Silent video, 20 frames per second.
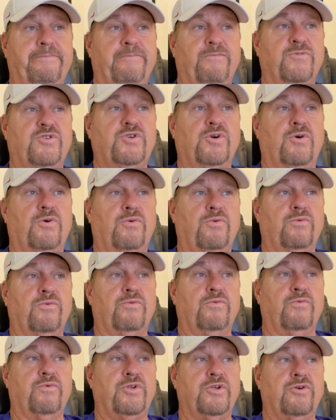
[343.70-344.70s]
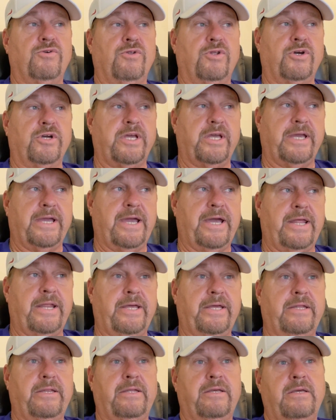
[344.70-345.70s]
So when you're looking at
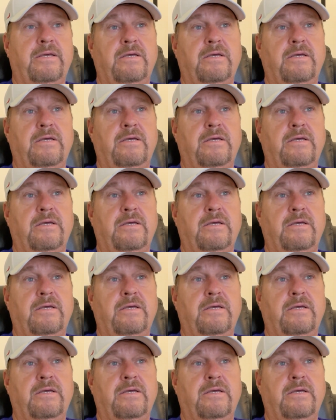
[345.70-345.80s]
it